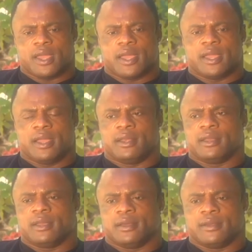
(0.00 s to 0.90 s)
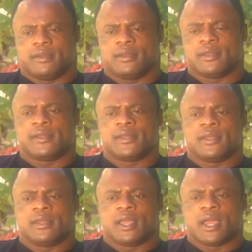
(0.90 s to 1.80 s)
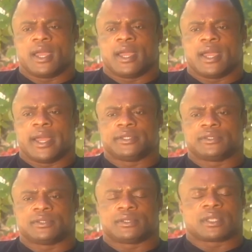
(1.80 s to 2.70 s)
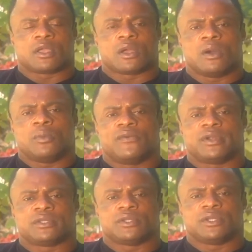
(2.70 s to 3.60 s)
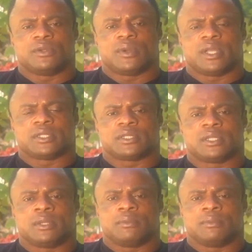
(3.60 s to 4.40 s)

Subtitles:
And I had to come over to US,